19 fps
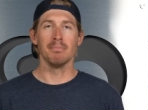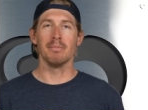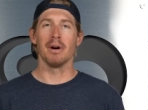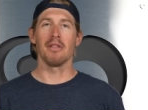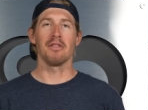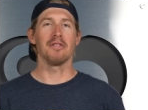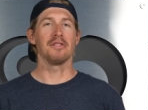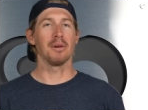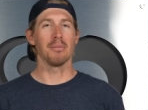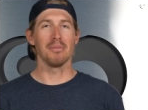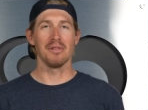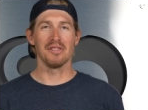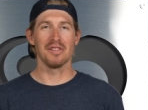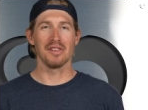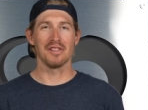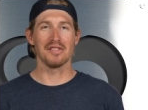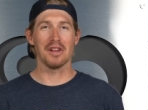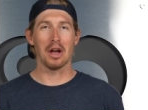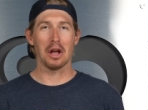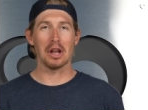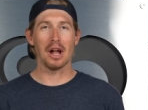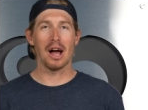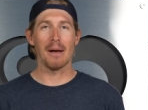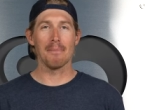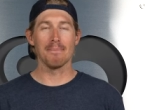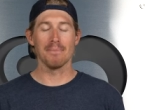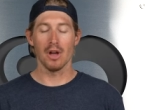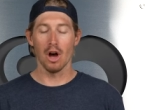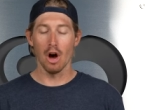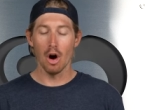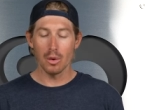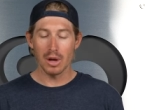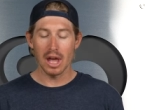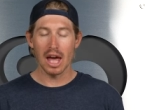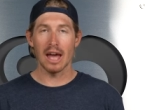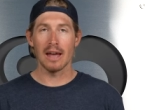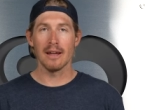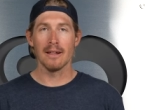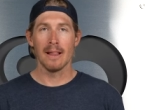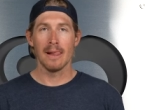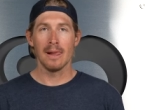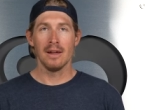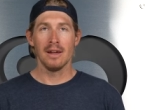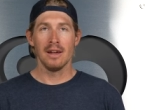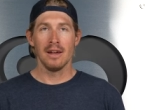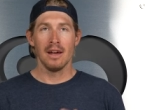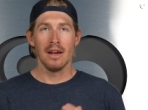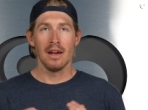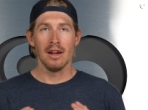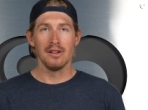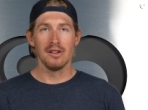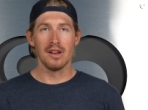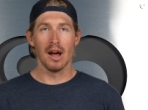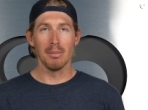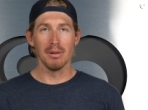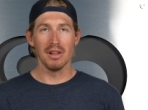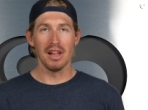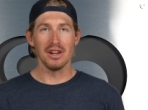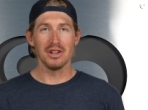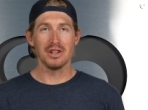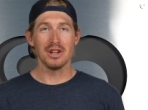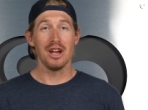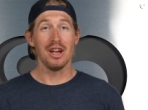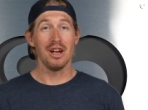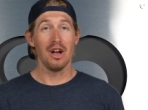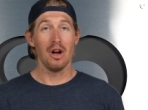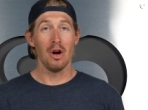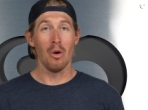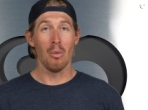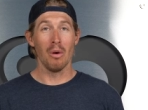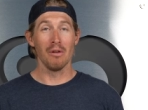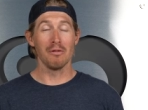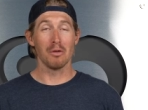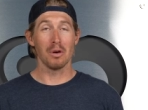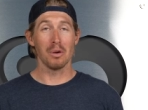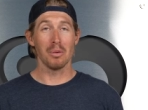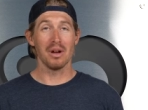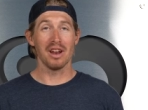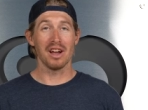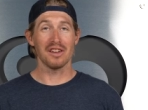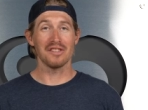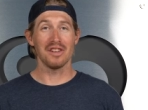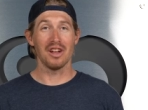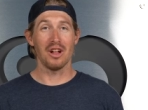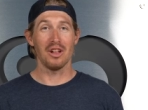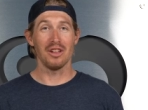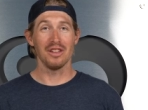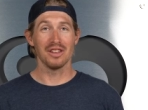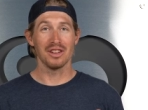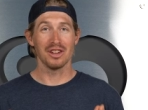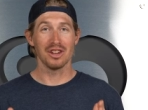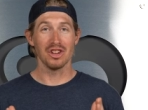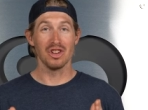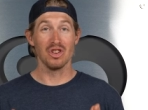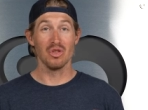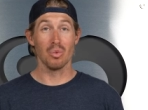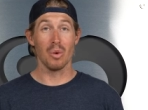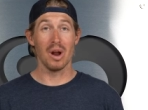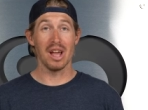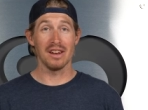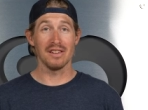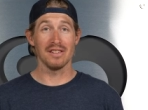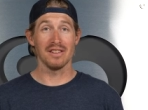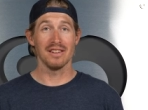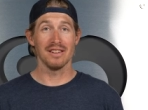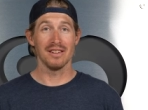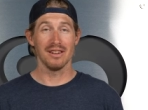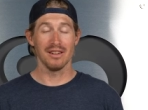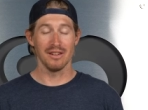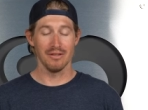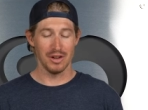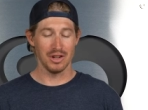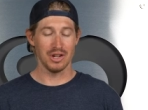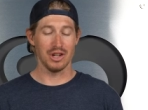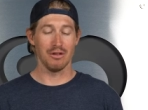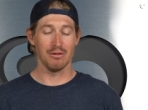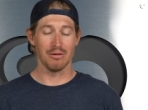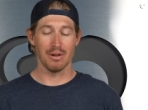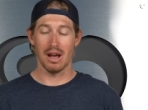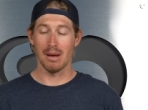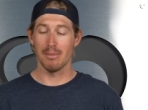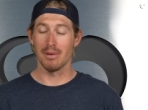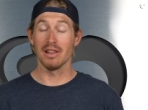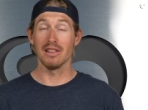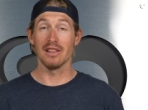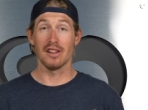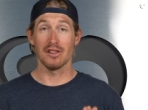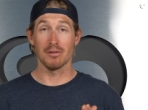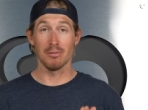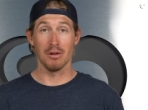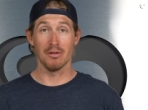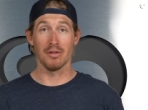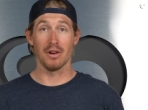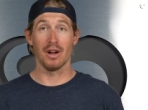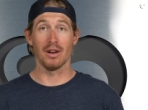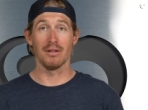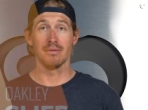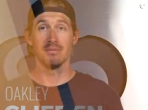but some of these things take time. Okay, double edge, 141XL, great fishing frame. Let's move on.